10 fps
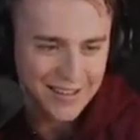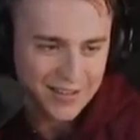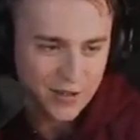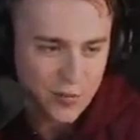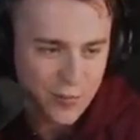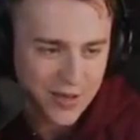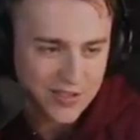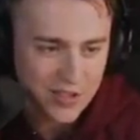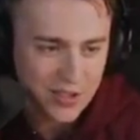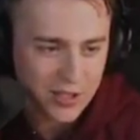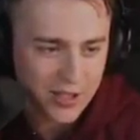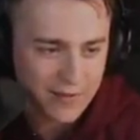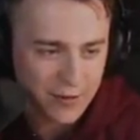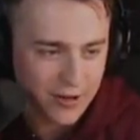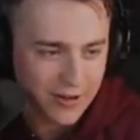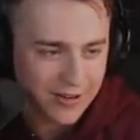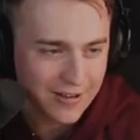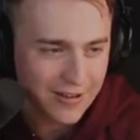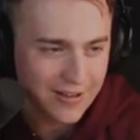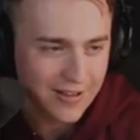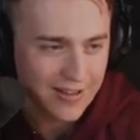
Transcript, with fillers: Here we you go. missed Did your you cleaver. your shovel?